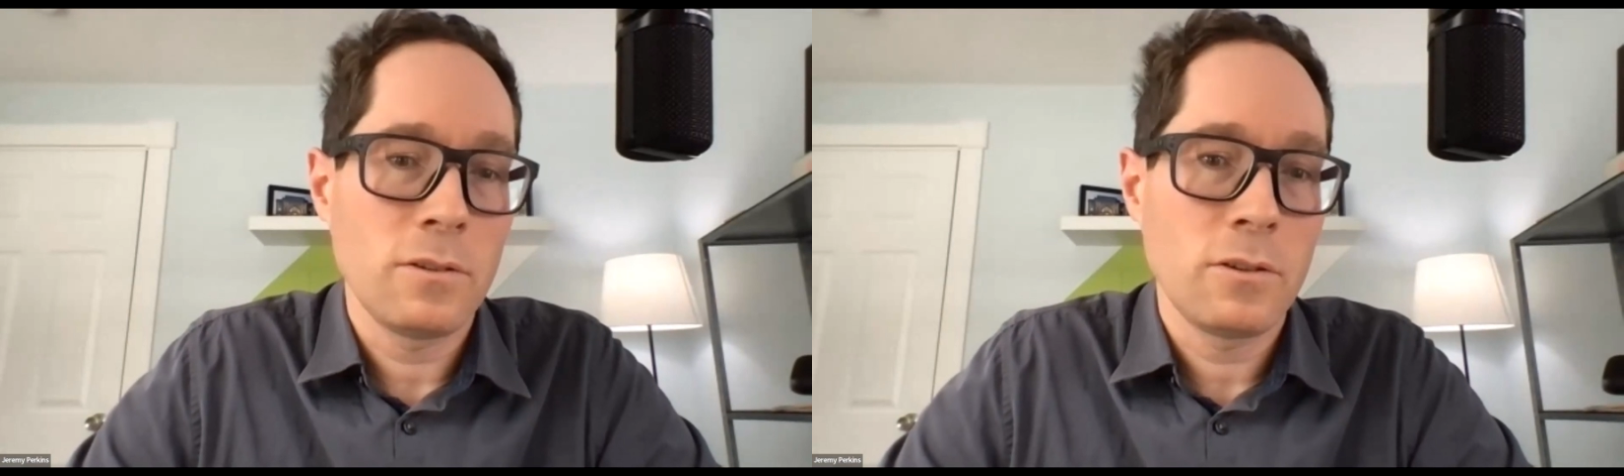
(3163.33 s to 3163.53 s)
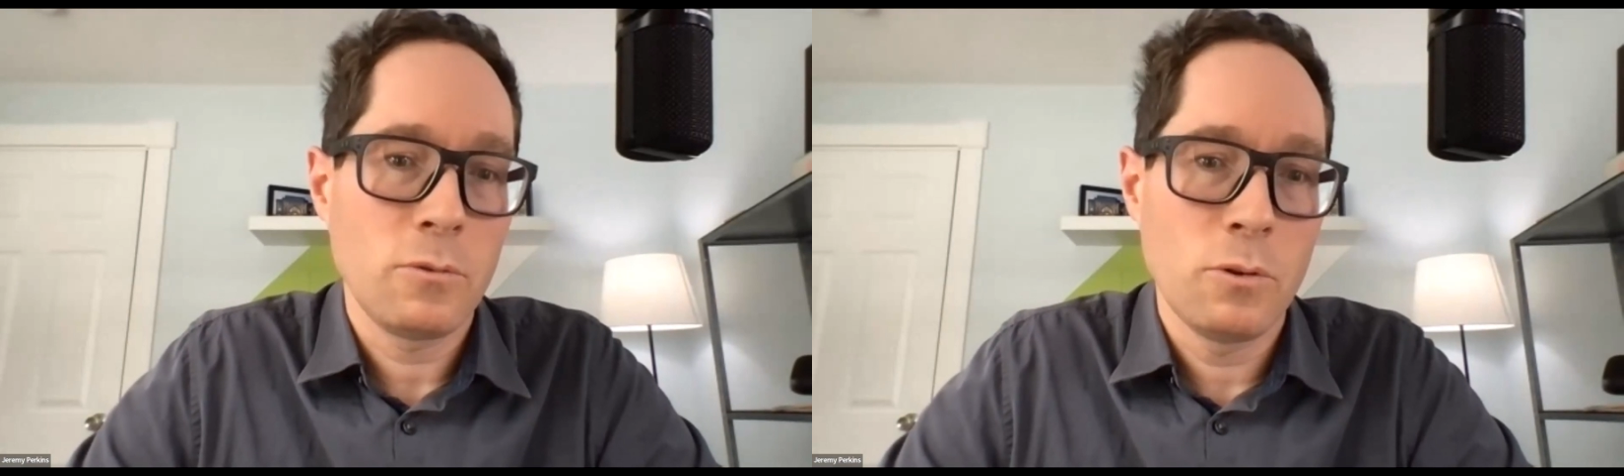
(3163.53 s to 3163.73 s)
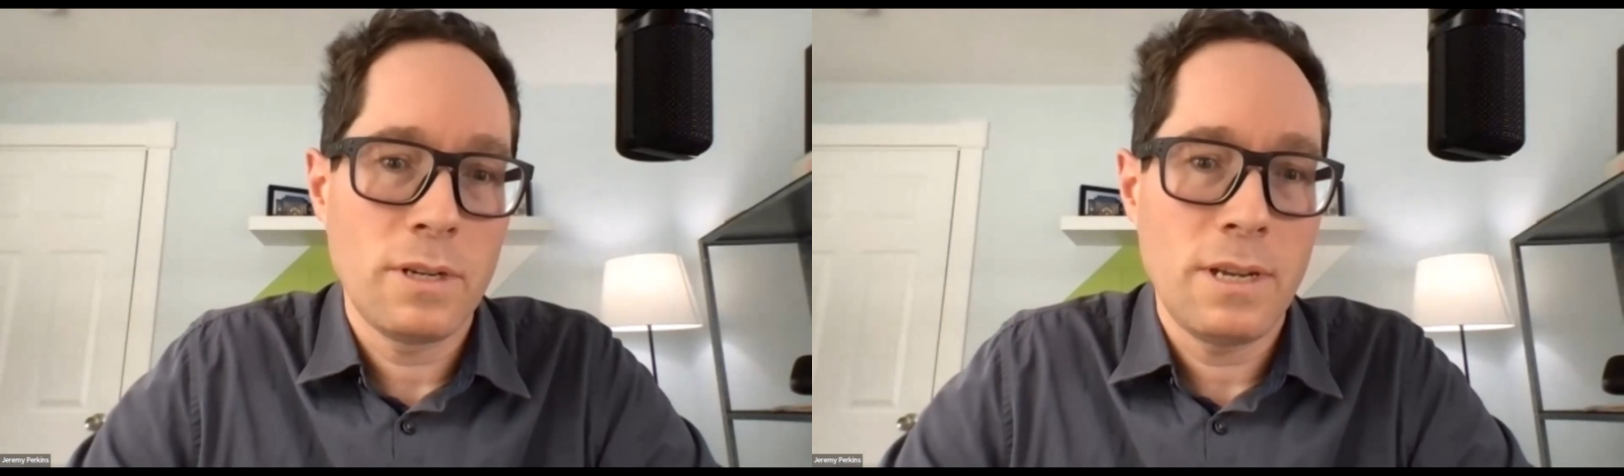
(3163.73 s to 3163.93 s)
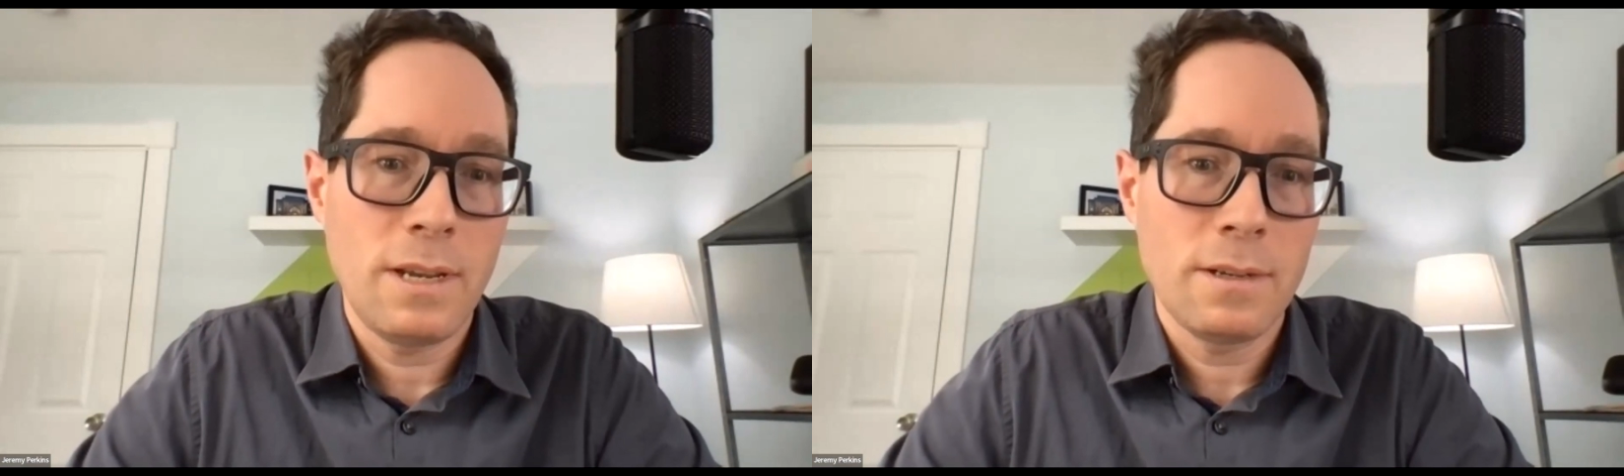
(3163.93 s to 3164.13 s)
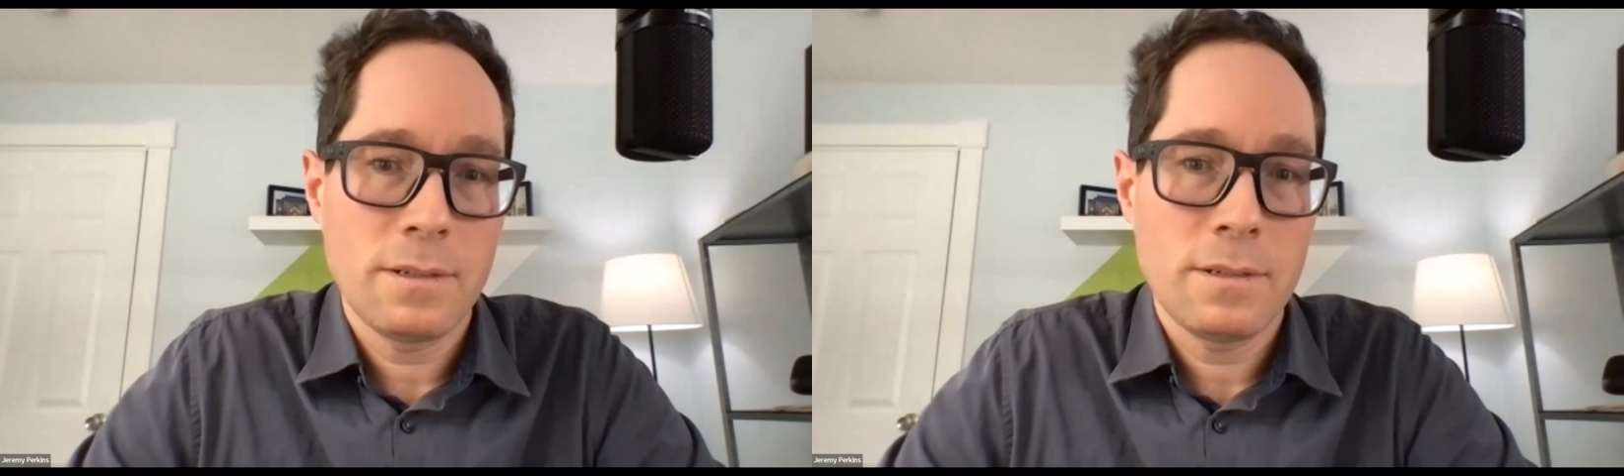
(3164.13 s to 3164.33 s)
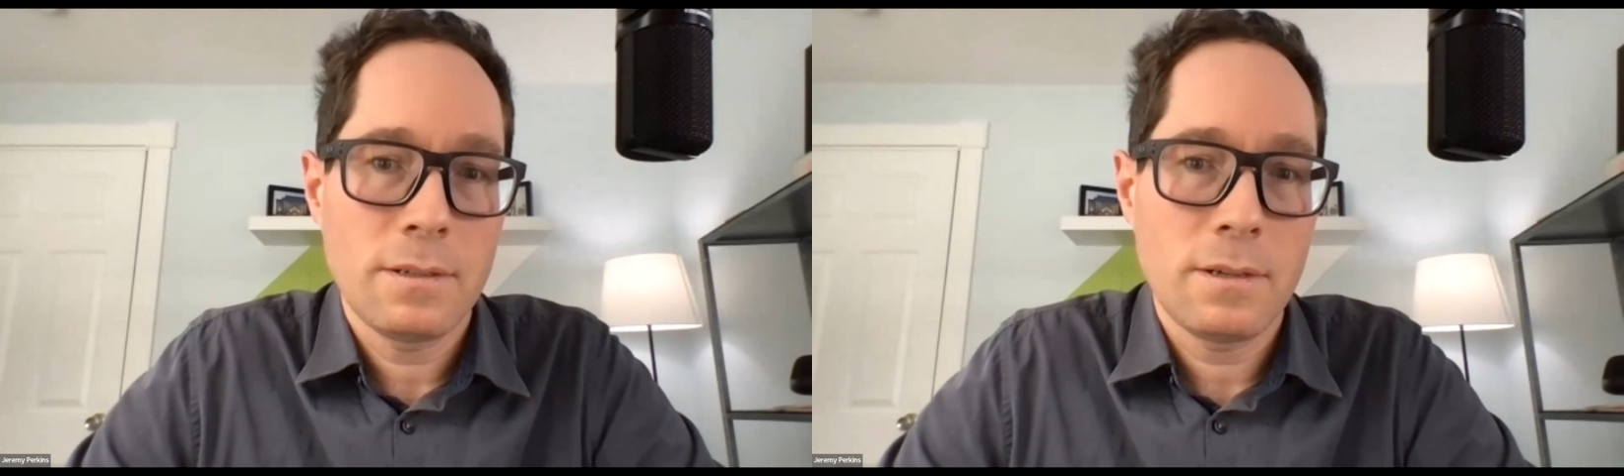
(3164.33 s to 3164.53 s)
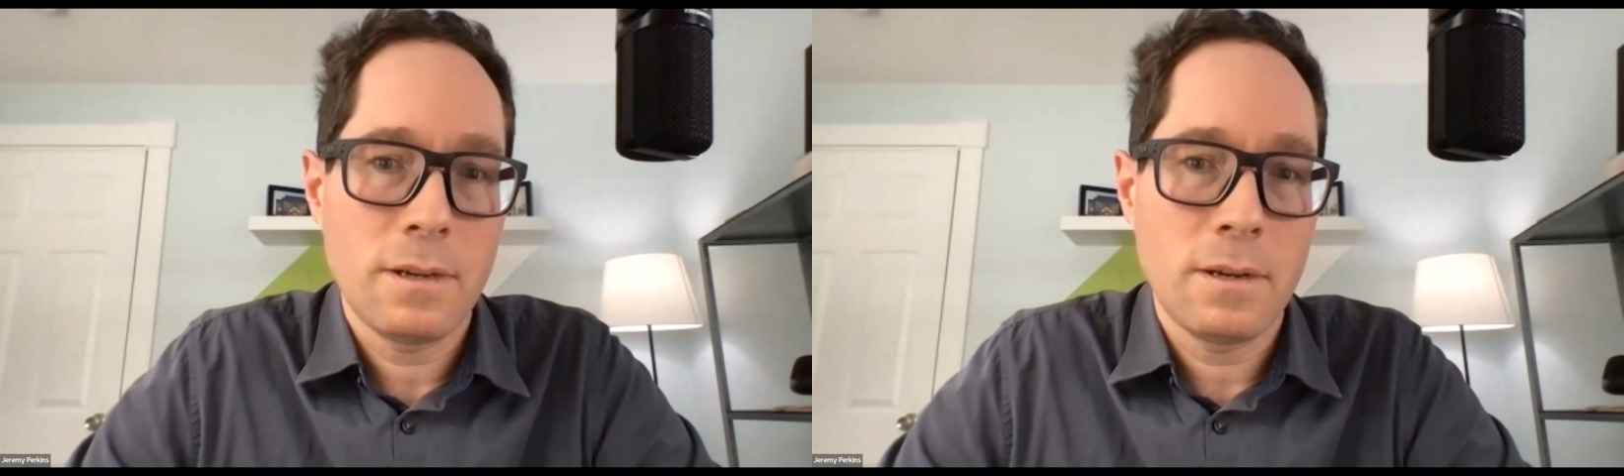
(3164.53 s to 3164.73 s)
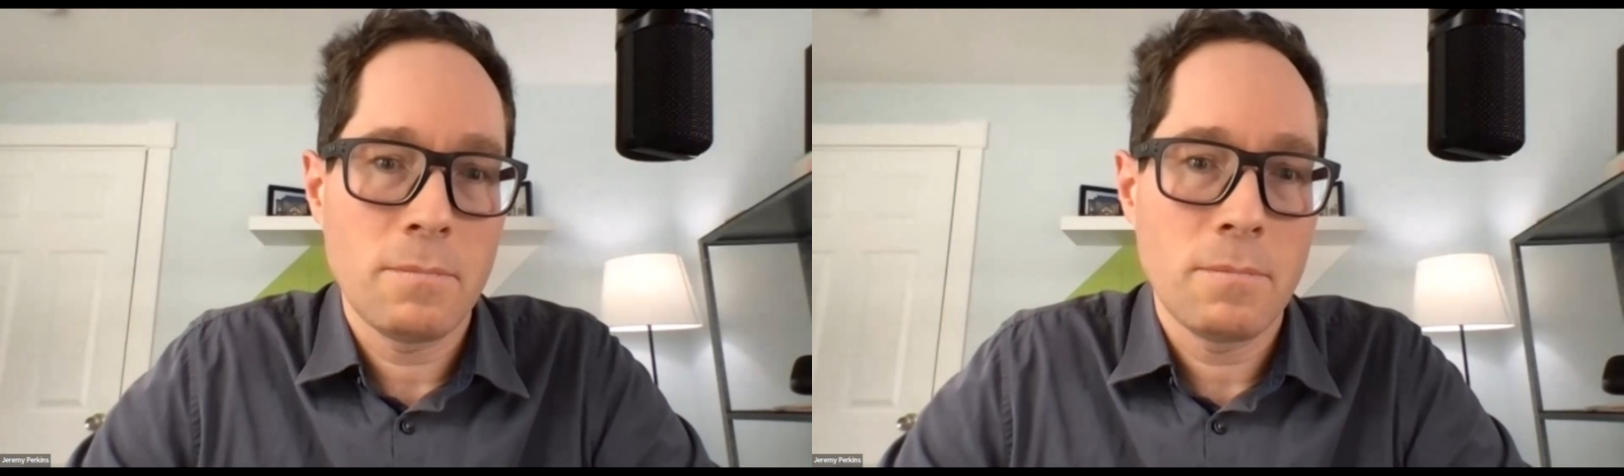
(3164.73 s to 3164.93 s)
scrutiny.
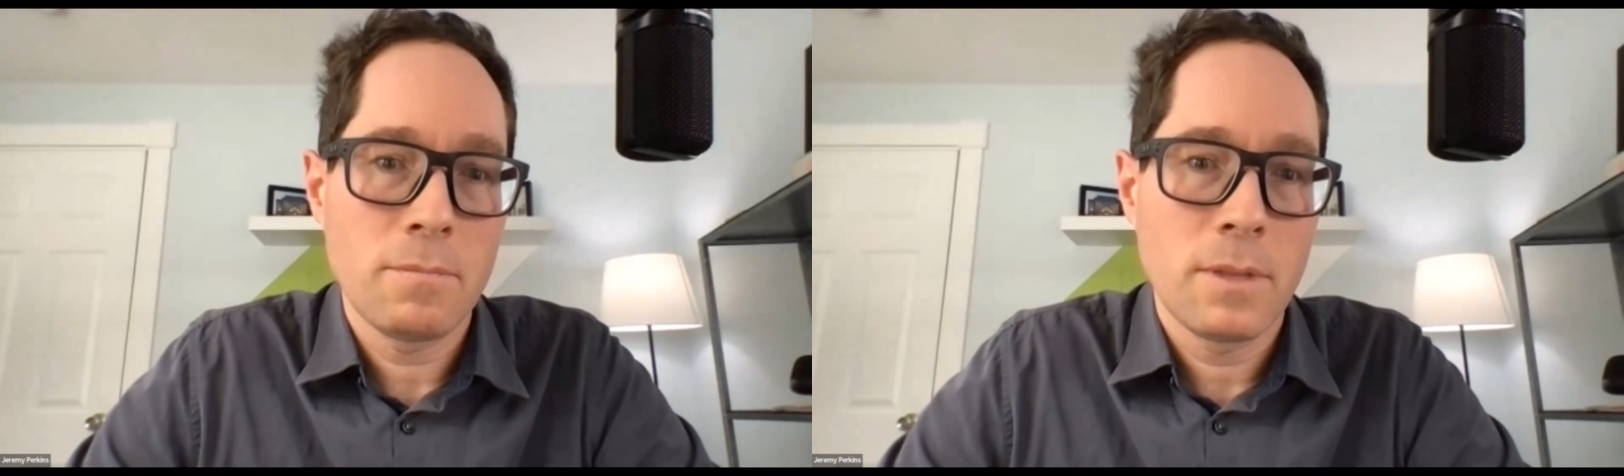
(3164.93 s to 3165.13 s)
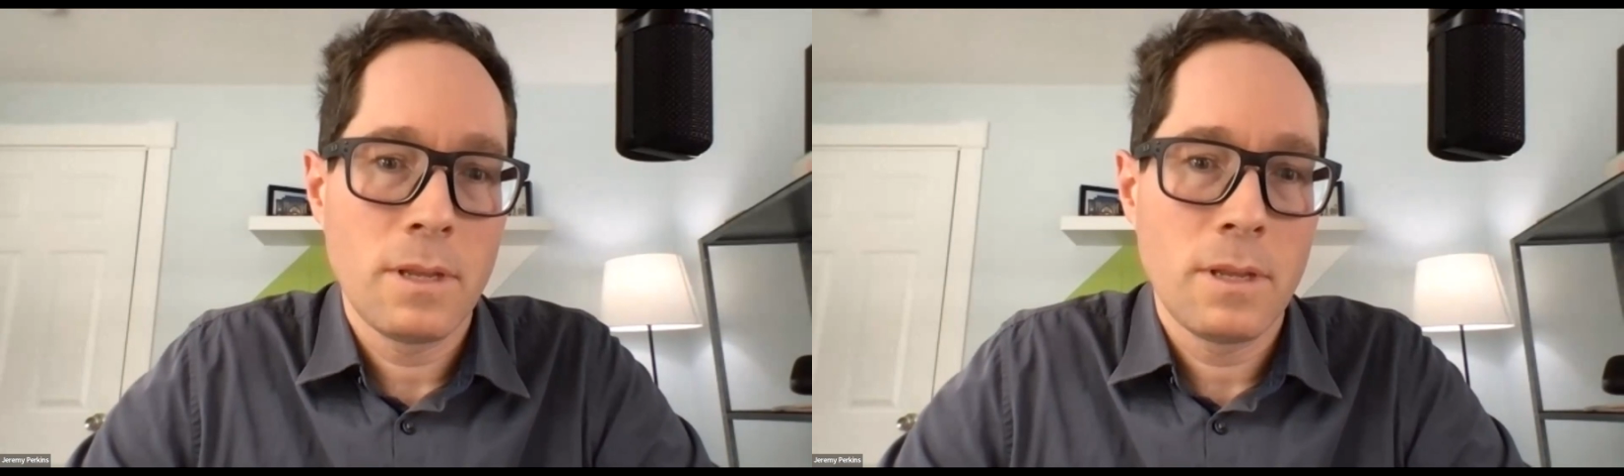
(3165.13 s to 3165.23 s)
Um,